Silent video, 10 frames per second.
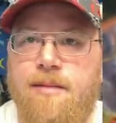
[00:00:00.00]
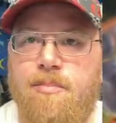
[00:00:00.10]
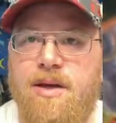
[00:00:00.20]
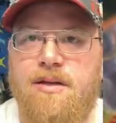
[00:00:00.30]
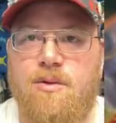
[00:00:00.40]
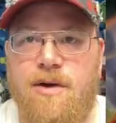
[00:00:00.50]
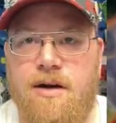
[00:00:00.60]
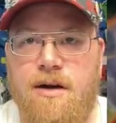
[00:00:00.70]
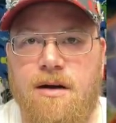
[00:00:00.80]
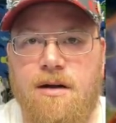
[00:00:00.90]
and pick the
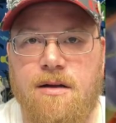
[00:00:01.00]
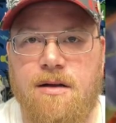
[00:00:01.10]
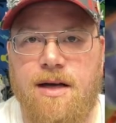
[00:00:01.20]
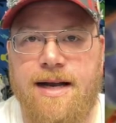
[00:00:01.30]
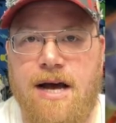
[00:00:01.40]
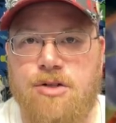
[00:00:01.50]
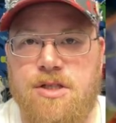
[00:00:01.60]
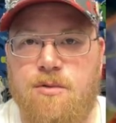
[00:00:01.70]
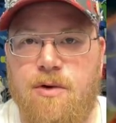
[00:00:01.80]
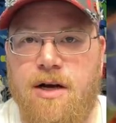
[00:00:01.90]
winner,
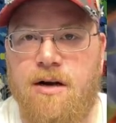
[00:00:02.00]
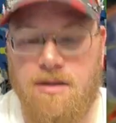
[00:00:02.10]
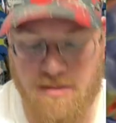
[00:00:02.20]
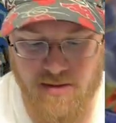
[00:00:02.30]
announce the winner,